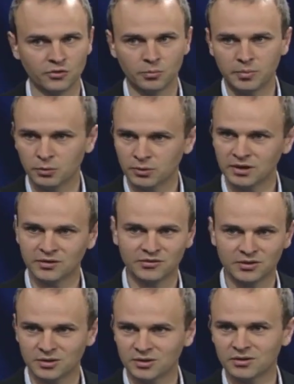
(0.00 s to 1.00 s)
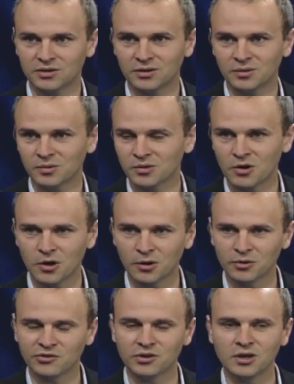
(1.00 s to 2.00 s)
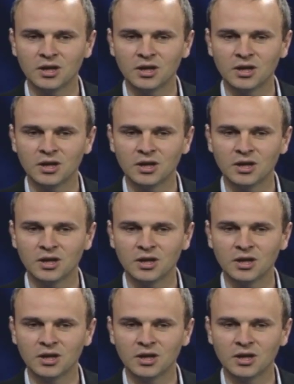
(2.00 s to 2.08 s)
so buildings and uh, cars,